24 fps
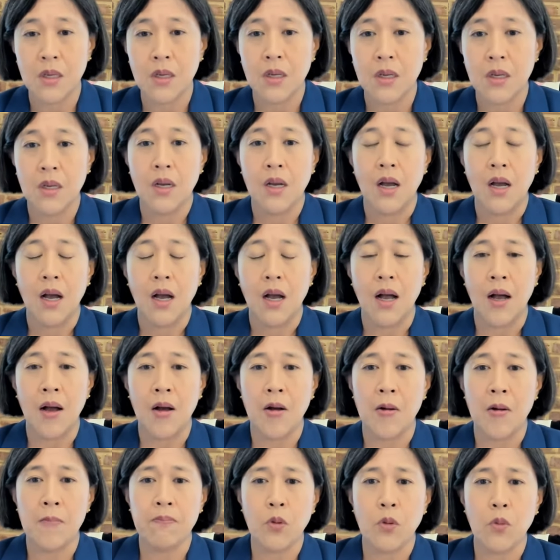Um,
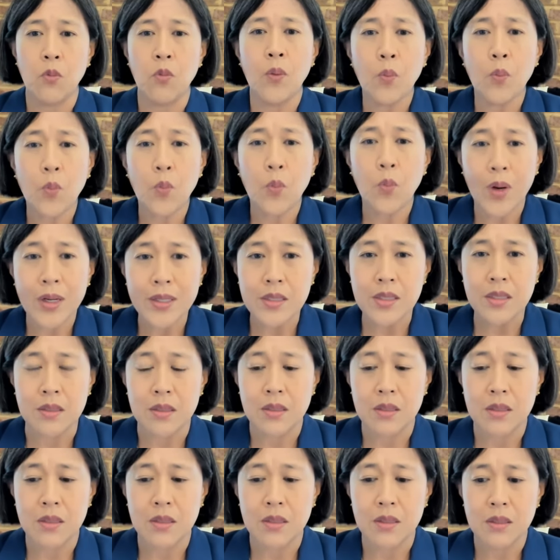what wasn't
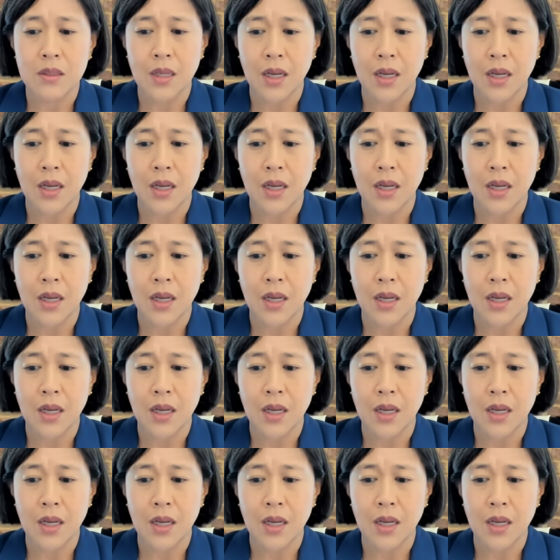uh,